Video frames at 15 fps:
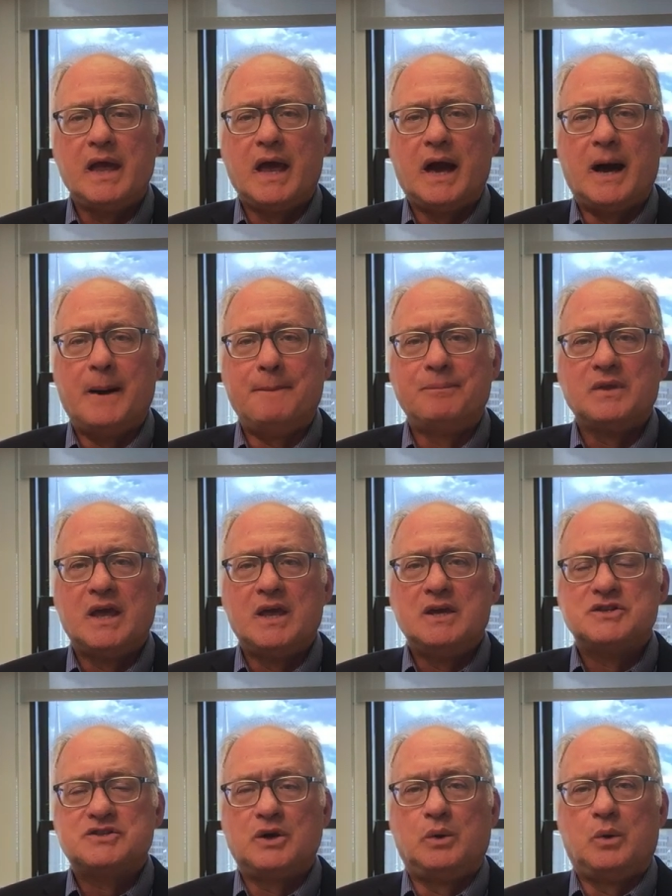Um,
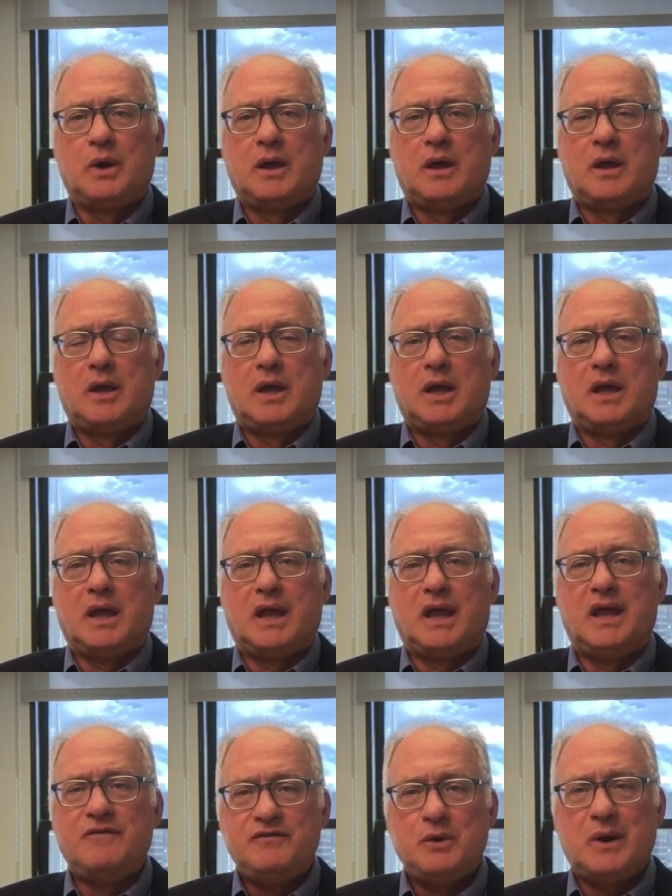so,
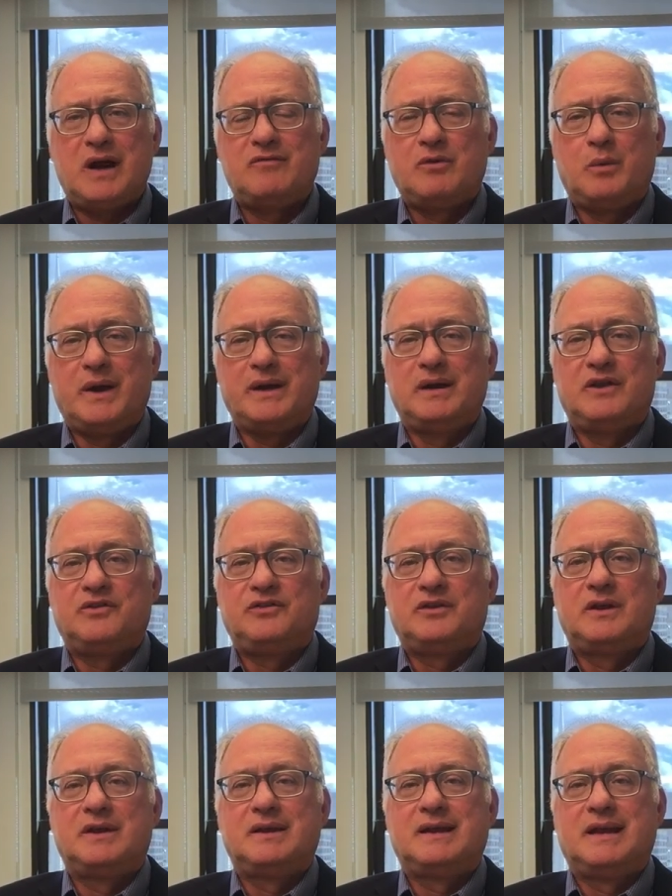if you have a
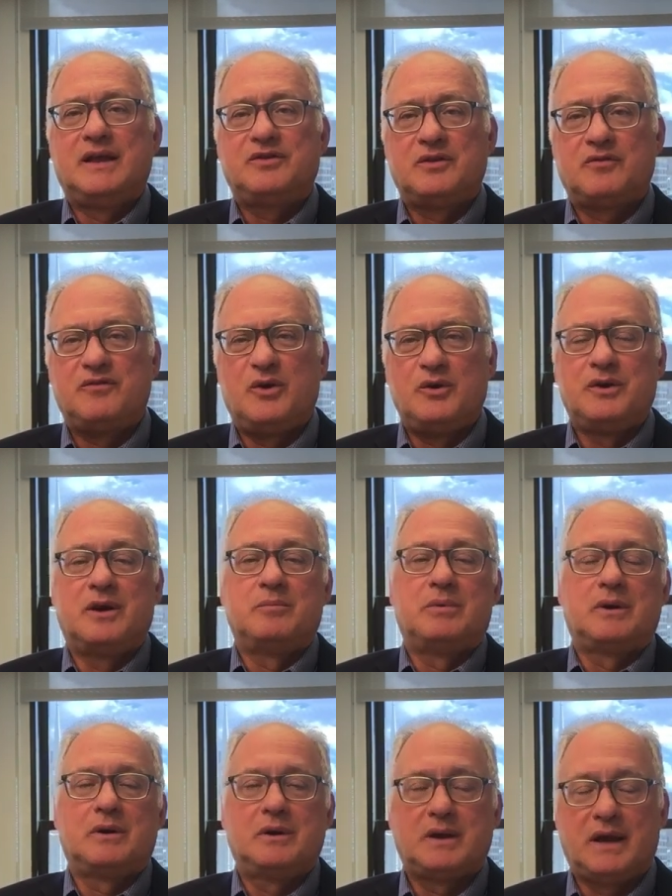witness get their phone
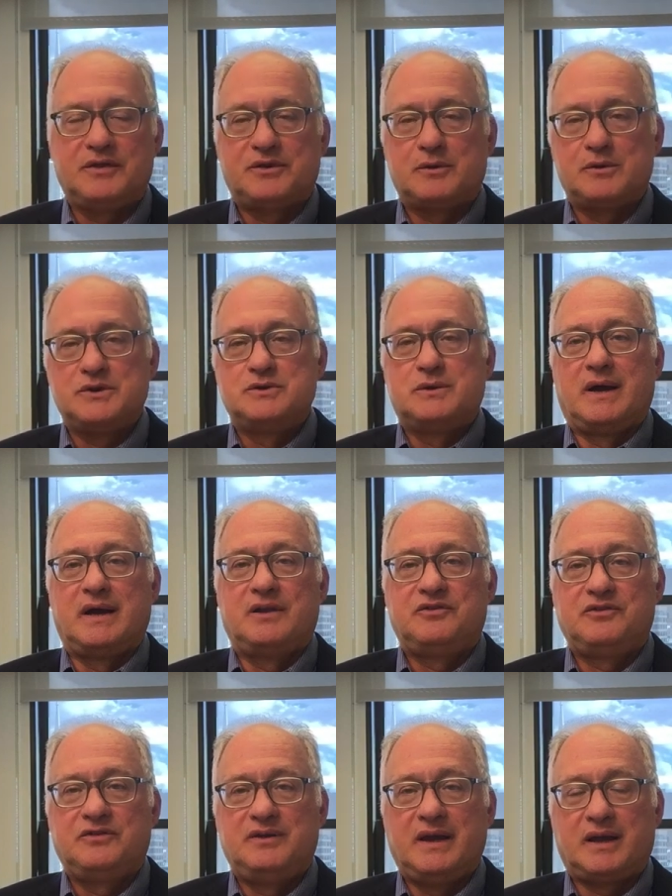number, get their
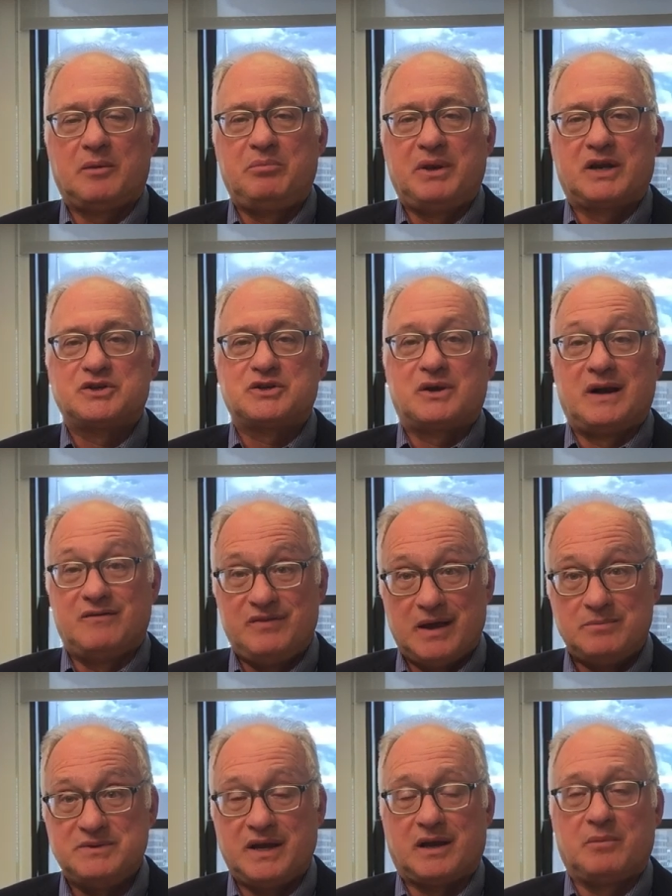address, take a picture, have
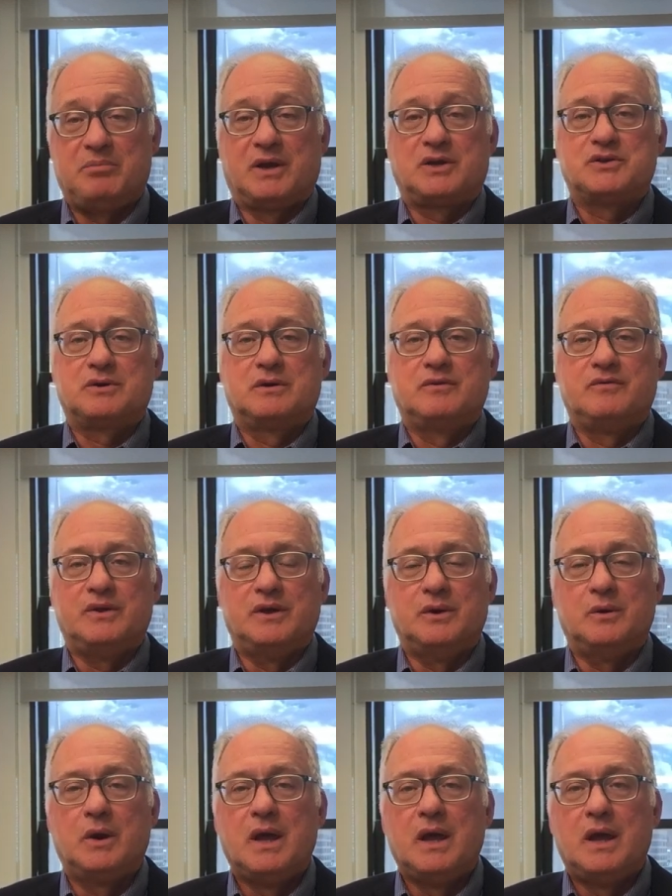them take a picture of
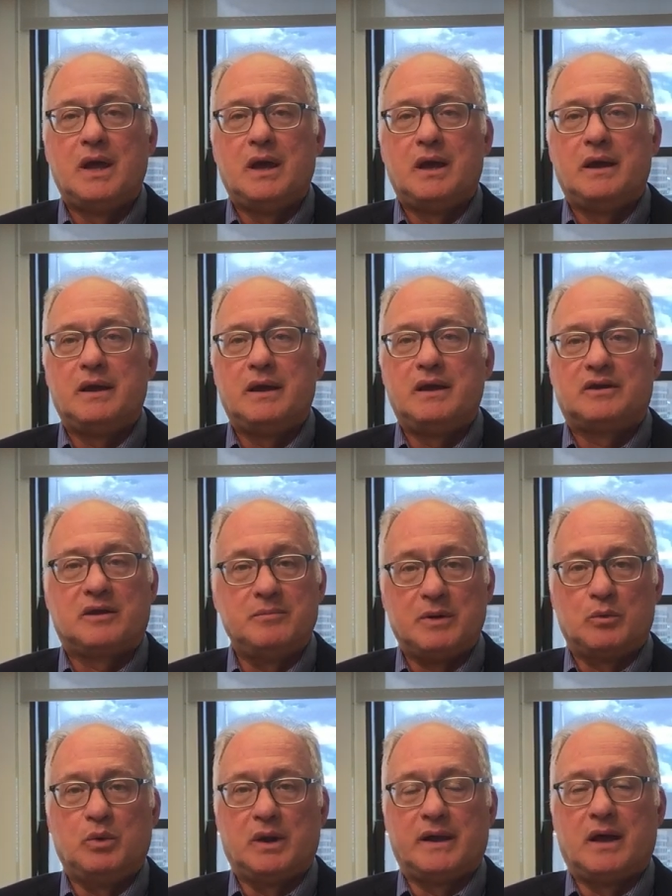you. It, it can be
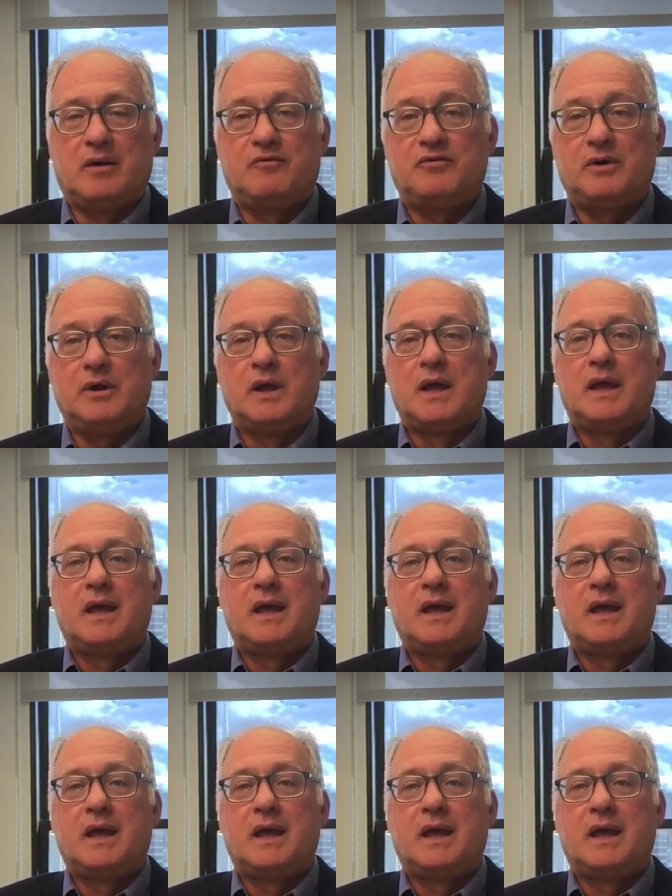really helpful.